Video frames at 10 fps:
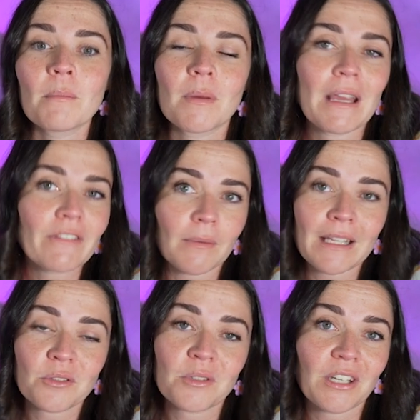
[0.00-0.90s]
But if I'm
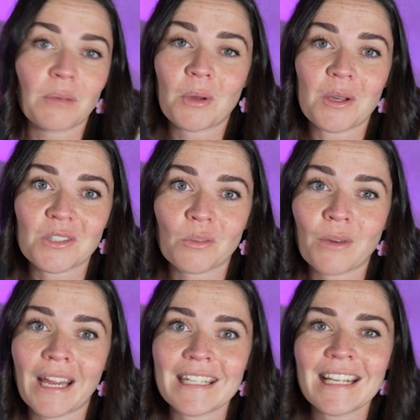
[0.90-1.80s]
interested in personal
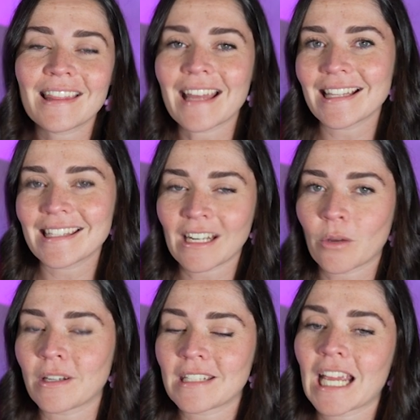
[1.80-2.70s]
branding, that's then
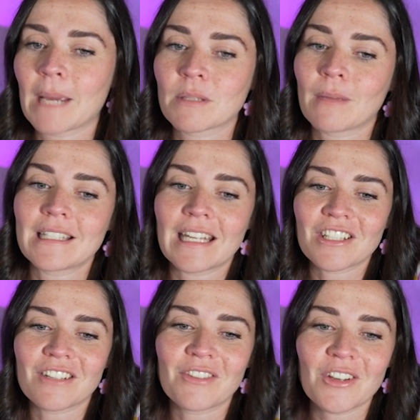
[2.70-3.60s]
going to capture my
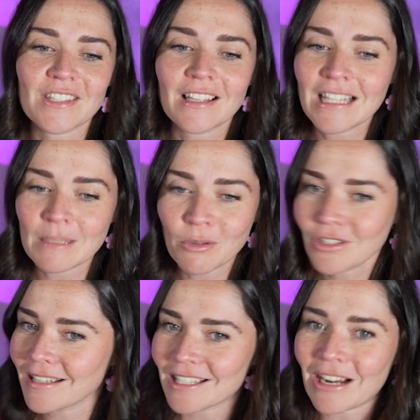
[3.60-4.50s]
attention first. So let's
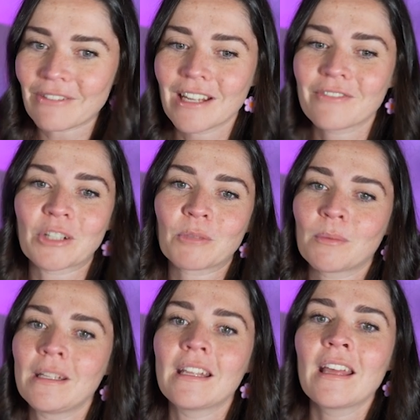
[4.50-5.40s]
butcher this graphic for a
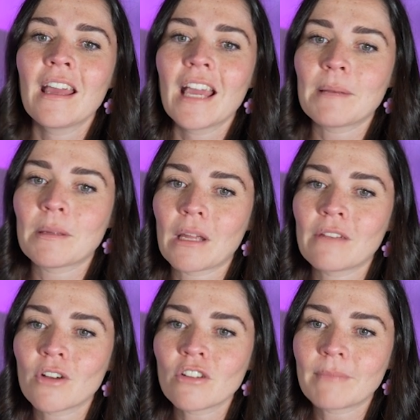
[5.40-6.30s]
moment. It
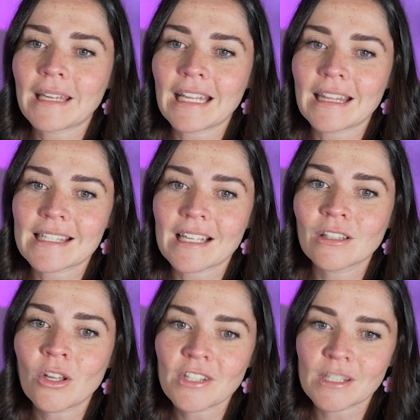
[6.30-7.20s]
involved making this a
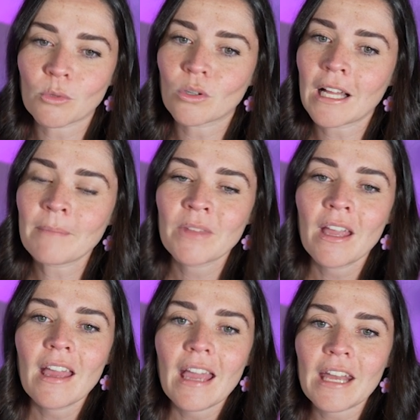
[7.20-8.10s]
lot smaller.
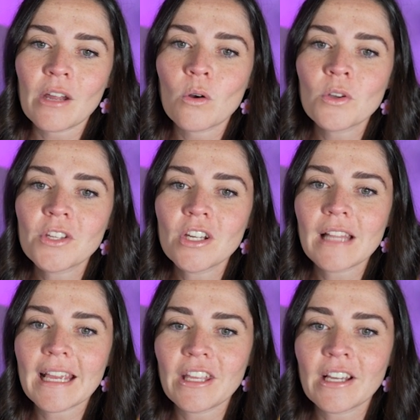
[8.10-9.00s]
And it also,
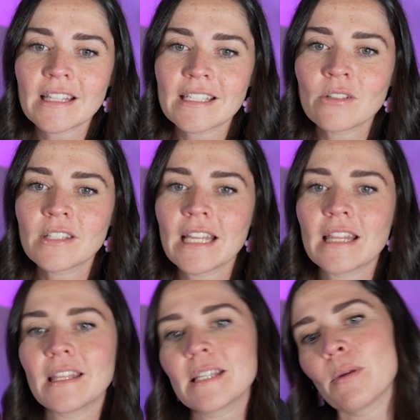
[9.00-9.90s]
like, you can still see
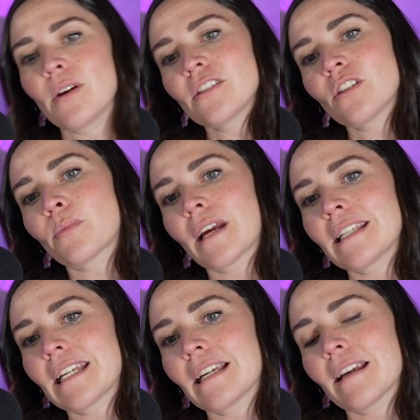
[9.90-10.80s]
that this personal
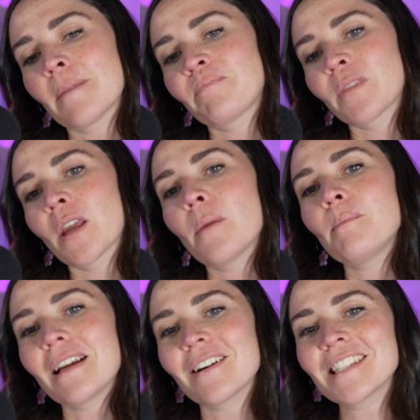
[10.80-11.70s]
branding,
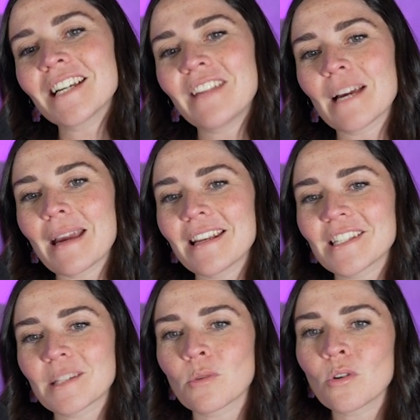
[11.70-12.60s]
because I've now made it
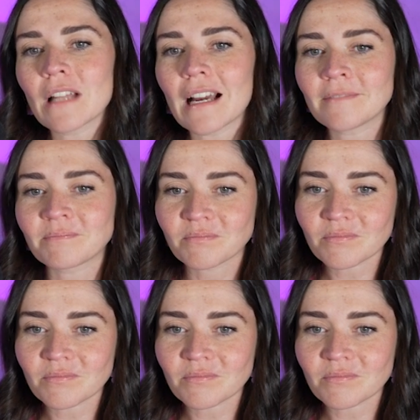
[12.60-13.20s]
smaller,